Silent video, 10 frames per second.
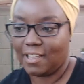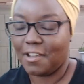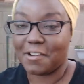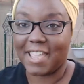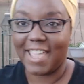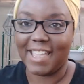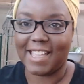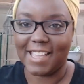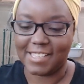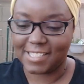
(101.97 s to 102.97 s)
Okay
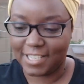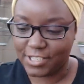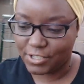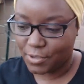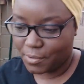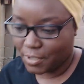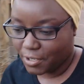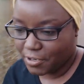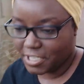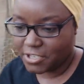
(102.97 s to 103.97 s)
guys, so the
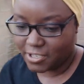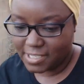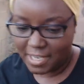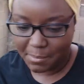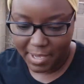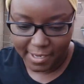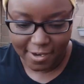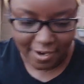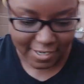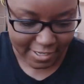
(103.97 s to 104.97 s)
creatures in my
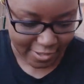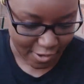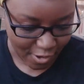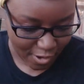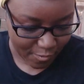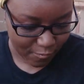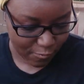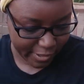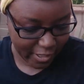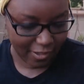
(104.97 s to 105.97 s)
garden are
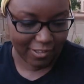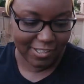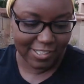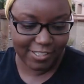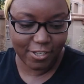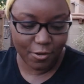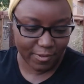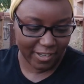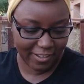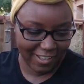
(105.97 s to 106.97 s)
real, so
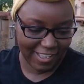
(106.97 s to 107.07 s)
real.